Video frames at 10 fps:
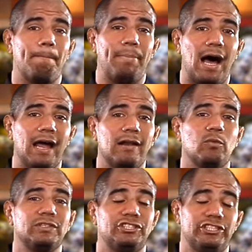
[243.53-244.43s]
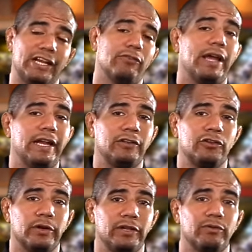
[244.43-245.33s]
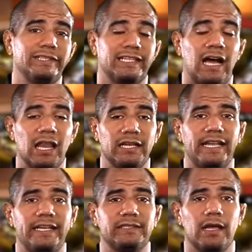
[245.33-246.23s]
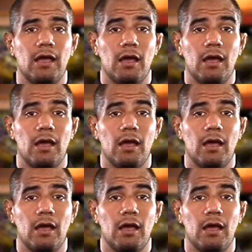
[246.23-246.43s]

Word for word: baht was generated during the recent holidays,